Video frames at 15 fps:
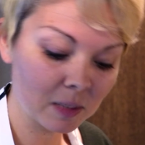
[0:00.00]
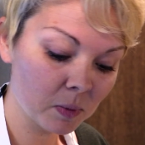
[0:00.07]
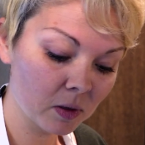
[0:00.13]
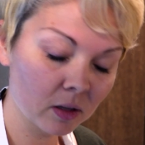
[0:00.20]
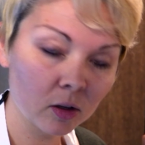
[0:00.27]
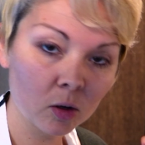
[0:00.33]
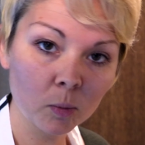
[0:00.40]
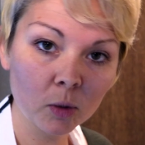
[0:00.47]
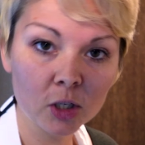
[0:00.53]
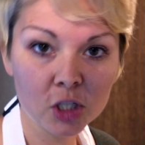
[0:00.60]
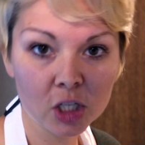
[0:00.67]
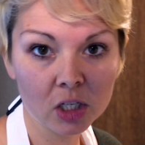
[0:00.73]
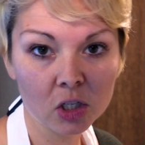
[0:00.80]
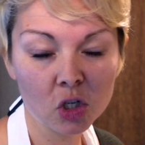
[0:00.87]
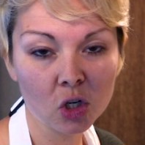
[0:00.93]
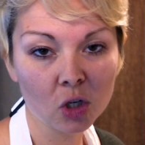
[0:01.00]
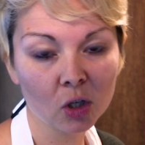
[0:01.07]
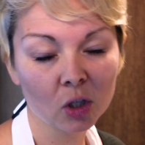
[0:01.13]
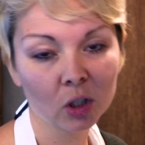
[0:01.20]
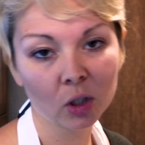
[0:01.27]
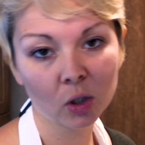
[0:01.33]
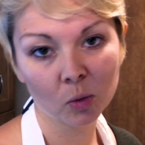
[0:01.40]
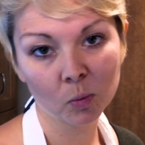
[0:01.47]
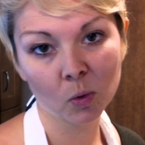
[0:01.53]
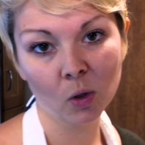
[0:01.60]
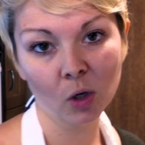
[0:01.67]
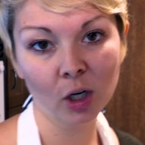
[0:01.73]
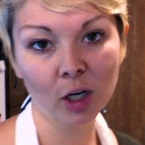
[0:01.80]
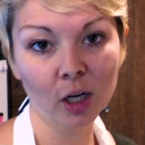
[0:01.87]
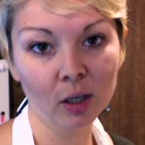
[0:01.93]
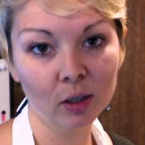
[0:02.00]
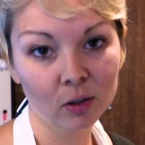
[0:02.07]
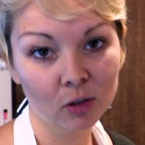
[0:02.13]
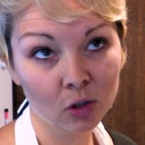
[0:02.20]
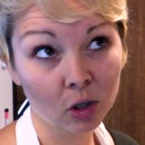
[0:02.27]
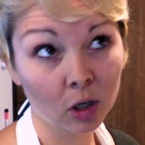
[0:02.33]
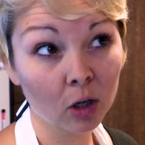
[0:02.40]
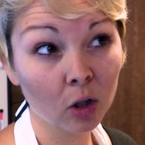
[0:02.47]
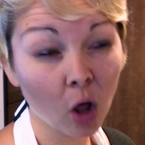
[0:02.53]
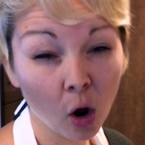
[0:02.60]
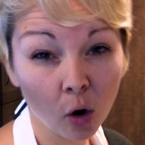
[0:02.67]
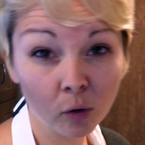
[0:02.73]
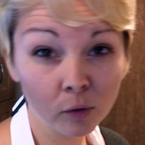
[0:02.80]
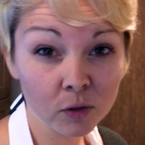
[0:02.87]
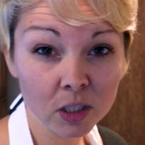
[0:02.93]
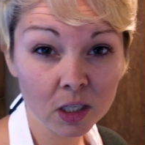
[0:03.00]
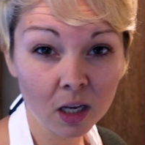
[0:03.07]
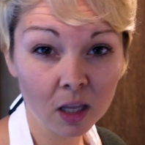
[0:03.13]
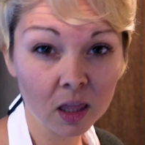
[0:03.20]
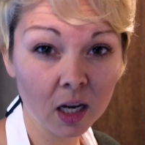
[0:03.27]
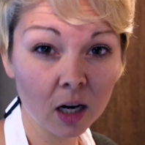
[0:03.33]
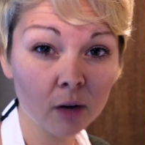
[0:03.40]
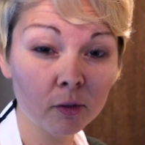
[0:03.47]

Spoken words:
put a little more ginger or a little more cloves in there.